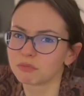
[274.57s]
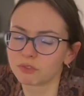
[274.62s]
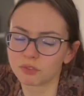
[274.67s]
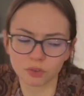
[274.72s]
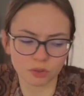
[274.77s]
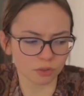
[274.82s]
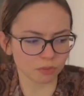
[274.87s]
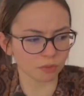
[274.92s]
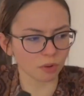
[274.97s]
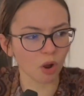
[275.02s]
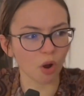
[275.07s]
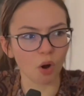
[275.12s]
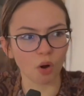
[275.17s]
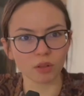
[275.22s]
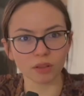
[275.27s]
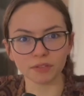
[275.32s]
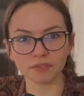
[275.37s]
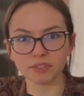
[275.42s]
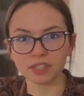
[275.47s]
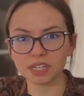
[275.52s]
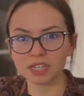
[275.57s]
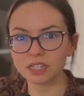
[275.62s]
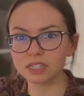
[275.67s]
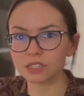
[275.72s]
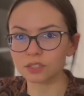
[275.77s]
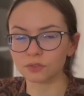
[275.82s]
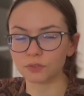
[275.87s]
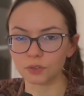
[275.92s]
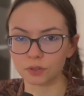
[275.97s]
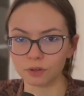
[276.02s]
for all of
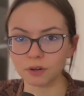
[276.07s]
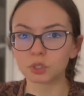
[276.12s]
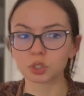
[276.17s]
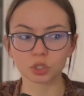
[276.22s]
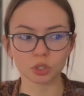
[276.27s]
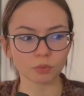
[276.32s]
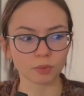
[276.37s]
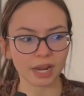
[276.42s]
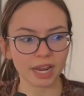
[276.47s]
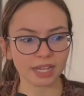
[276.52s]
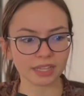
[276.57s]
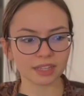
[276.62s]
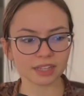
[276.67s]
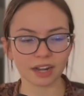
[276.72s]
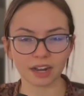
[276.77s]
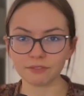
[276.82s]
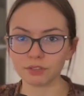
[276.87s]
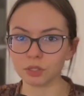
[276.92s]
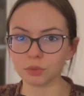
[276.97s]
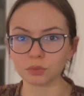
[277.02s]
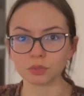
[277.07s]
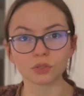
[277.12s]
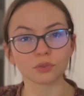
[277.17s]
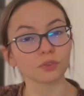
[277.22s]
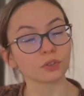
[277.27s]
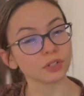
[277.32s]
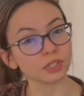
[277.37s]
these for terrain that I've used for